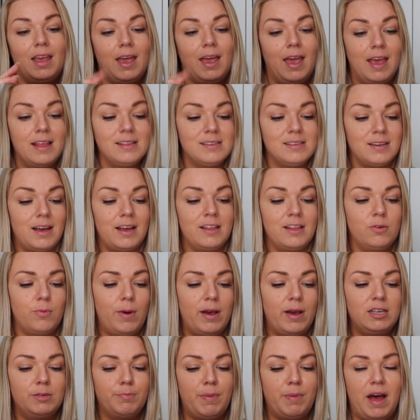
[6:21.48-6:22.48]
inside the
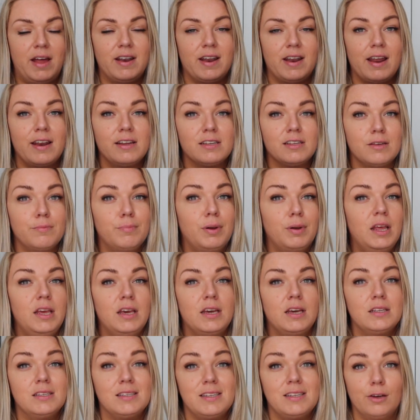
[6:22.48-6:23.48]
waistband, and it's completely
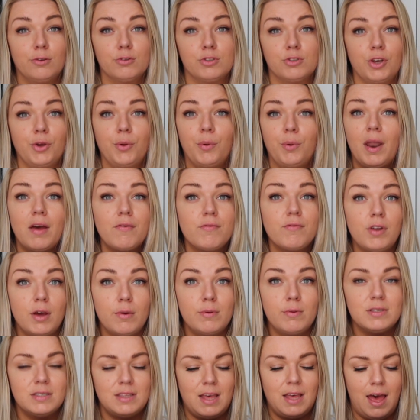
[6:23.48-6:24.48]
concealed, so you'd never know
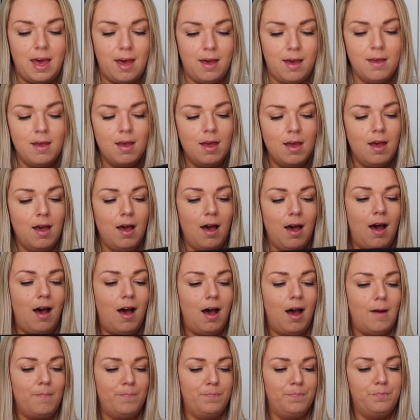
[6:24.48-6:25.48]
it's there.
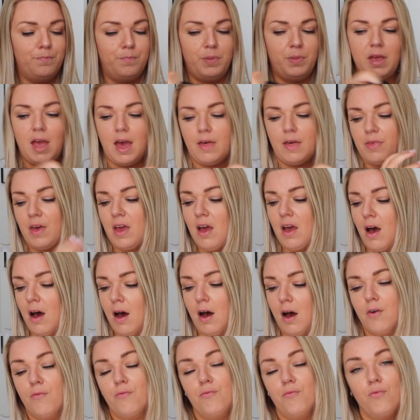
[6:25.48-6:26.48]
But yeah, they
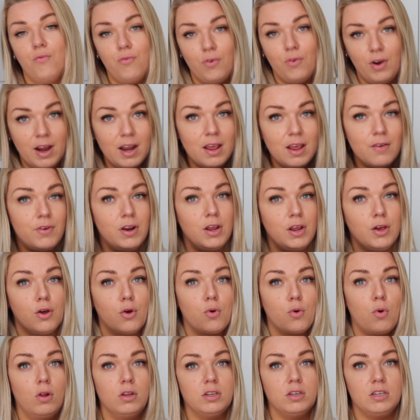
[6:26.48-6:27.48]
are really, really good
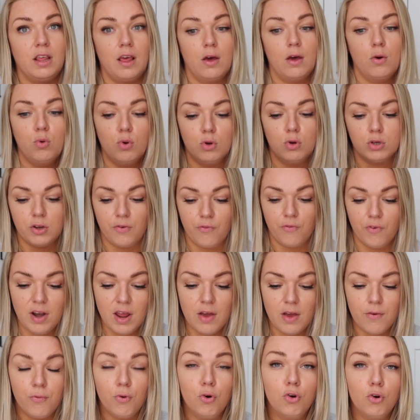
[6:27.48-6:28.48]
quality. They're also really
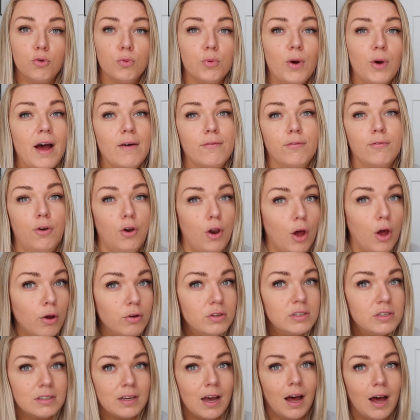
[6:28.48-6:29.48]
affordable, have
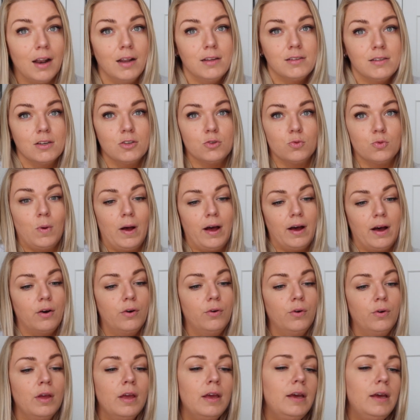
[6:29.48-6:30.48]
loads of colours as
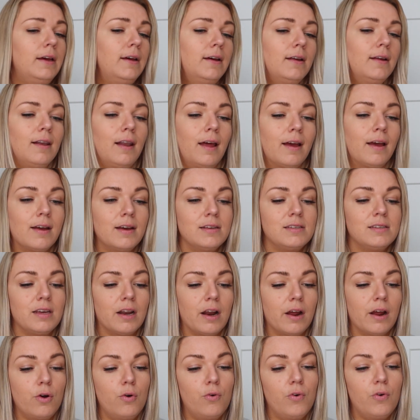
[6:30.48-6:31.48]
well. Like I said,
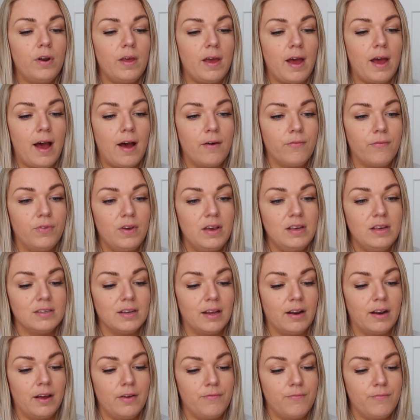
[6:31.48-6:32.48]
I already have these
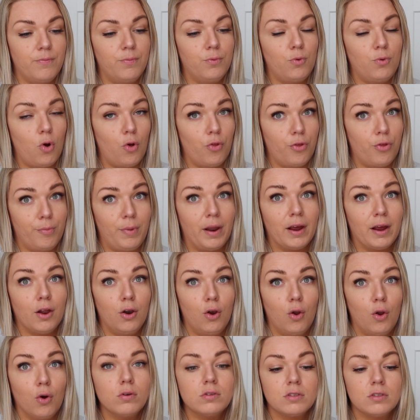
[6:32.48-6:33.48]
and I got them like a
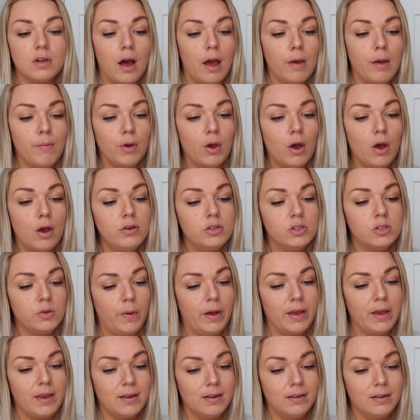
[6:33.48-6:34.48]
long time ago, so
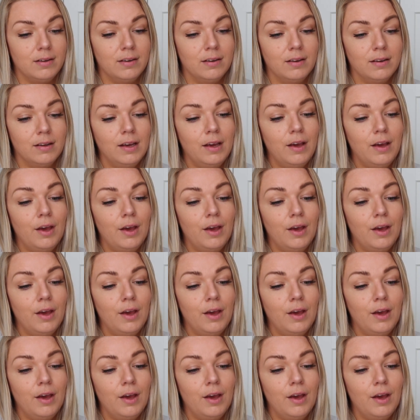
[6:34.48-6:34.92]
I can